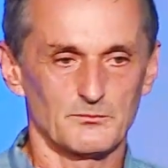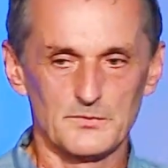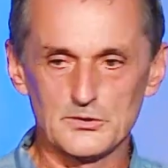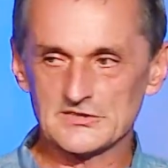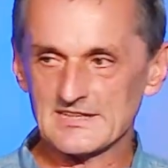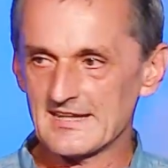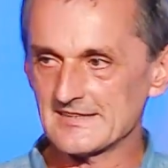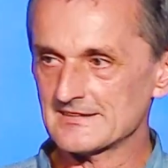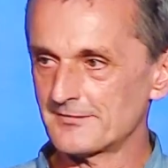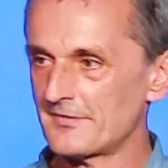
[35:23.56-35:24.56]
Music
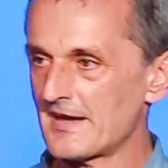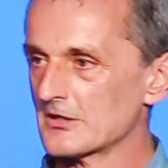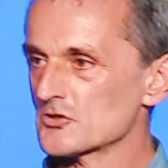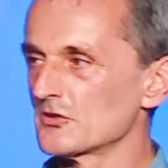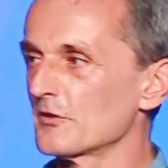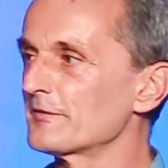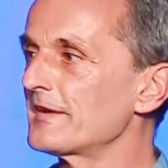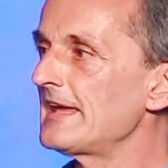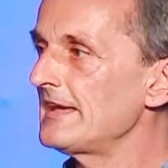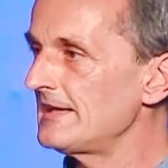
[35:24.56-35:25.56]
has the function of
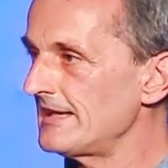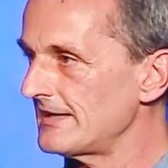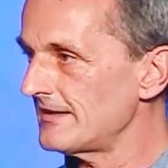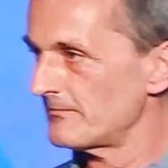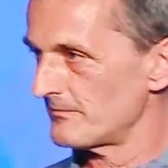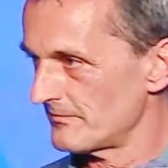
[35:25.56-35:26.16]
healing.